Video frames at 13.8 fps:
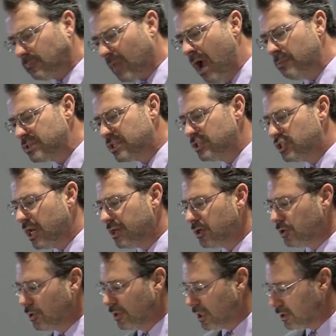I was the
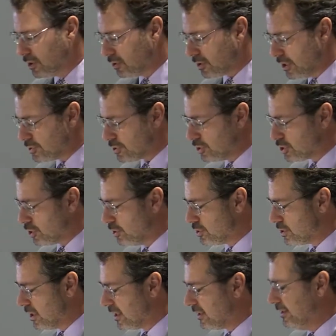janitor in our little country
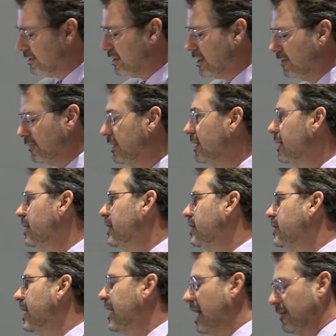church, and I cleaned it every
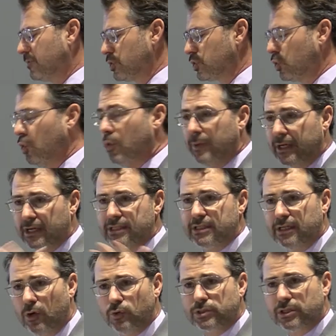day after school because
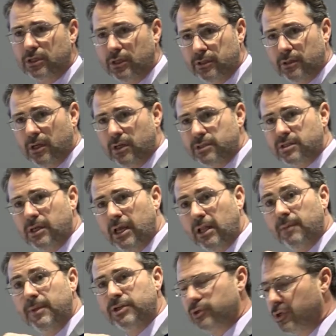it hosted a, a,
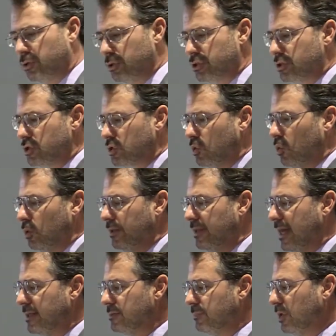elementary Christian school in that